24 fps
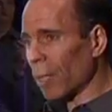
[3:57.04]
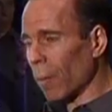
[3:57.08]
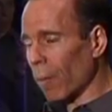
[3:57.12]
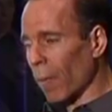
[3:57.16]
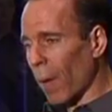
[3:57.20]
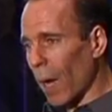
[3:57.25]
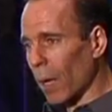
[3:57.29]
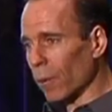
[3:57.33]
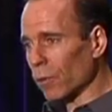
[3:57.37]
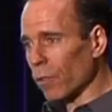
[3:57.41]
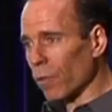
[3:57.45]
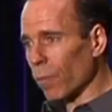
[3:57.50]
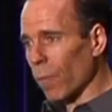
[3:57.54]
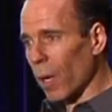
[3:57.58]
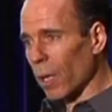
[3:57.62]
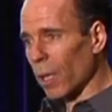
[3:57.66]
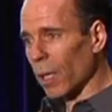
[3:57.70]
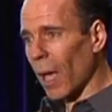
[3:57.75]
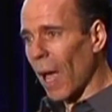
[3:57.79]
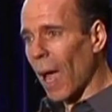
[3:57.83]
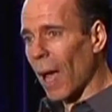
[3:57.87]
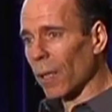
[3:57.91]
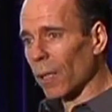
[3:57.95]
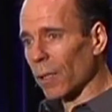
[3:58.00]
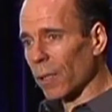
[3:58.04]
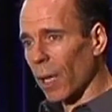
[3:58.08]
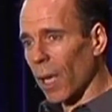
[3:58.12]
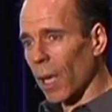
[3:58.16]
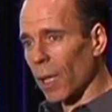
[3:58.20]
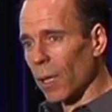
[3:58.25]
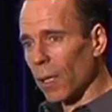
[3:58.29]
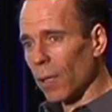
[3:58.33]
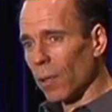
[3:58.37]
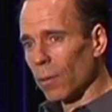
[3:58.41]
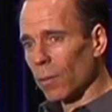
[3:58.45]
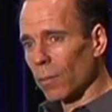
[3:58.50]
the amount of money
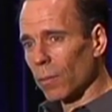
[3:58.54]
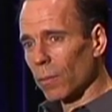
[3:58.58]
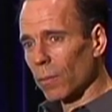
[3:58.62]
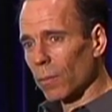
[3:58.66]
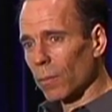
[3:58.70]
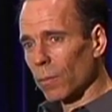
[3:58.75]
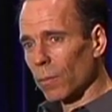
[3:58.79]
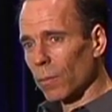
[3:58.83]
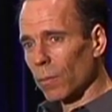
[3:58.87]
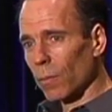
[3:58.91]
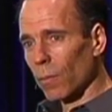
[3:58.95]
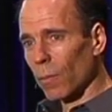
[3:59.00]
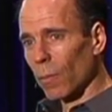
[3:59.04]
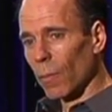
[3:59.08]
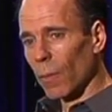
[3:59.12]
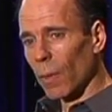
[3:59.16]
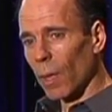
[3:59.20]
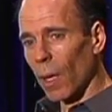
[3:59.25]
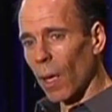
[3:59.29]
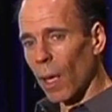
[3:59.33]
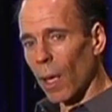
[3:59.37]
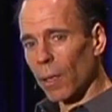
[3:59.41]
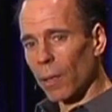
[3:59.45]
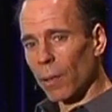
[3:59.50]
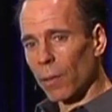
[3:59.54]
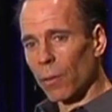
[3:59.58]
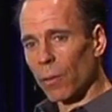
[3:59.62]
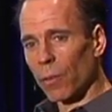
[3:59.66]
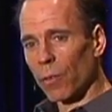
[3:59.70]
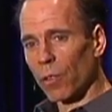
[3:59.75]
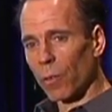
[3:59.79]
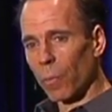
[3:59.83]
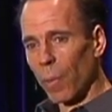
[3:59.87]
allocated and